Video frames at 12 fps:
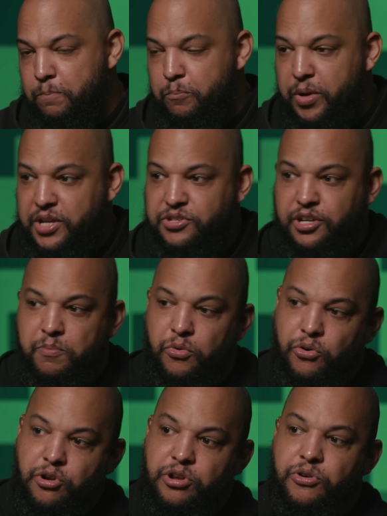basic
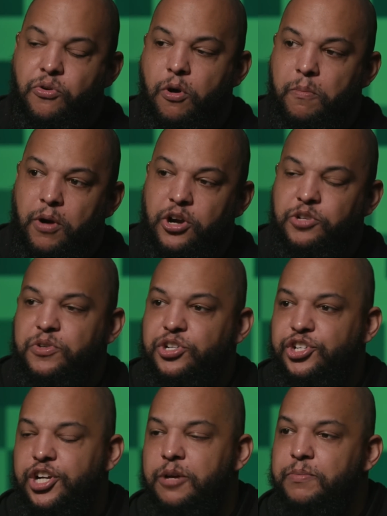Marine Corps
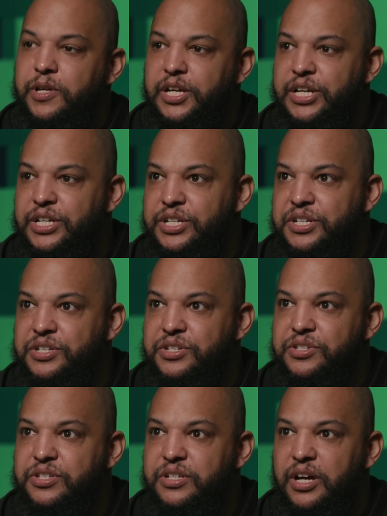marksmanship
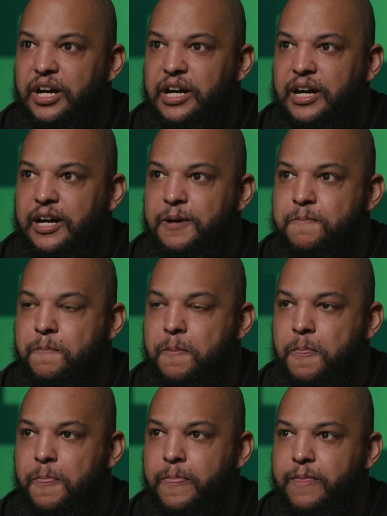is
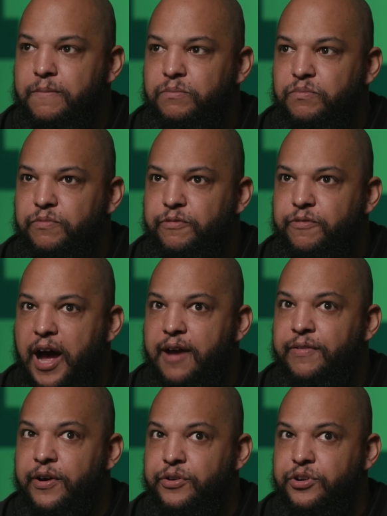
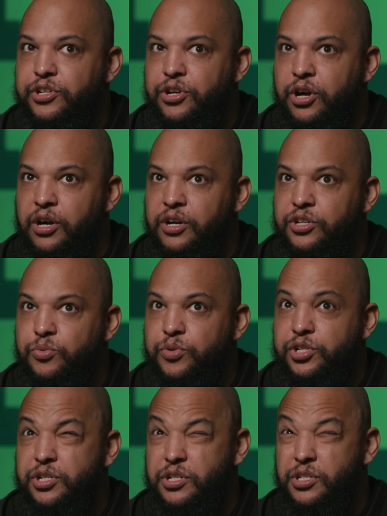500 yards,
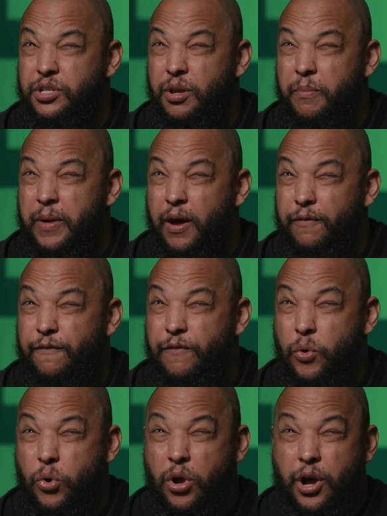which is about
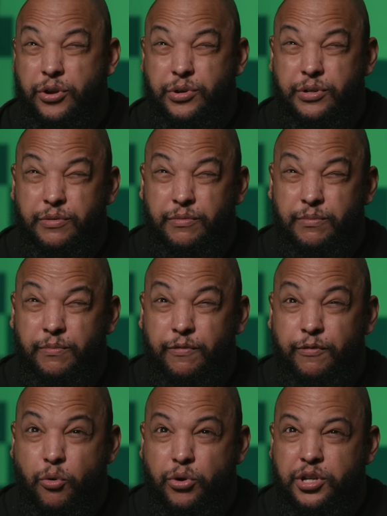
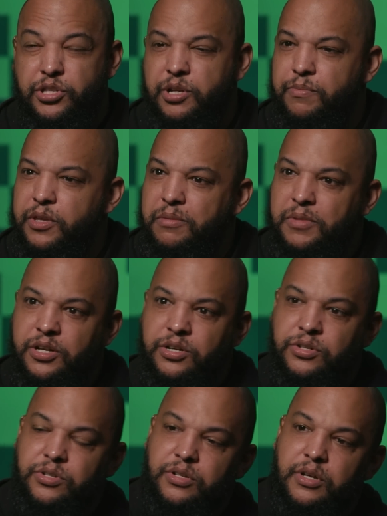440 something
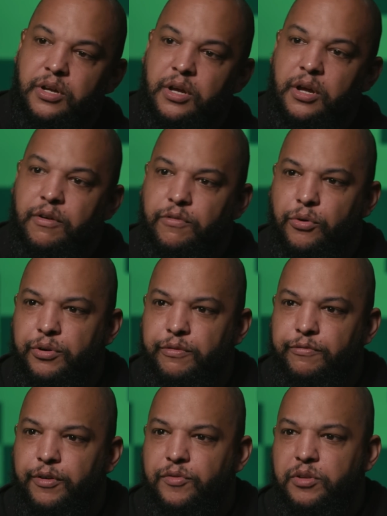meters,
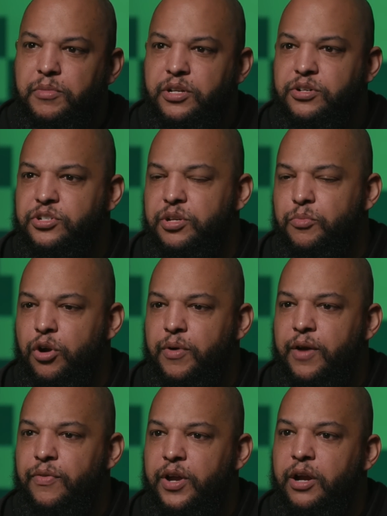450 meters, somewhere
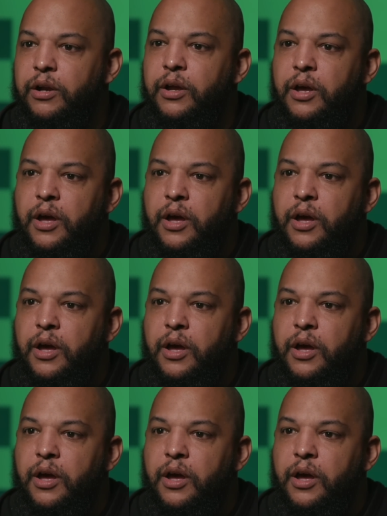around there.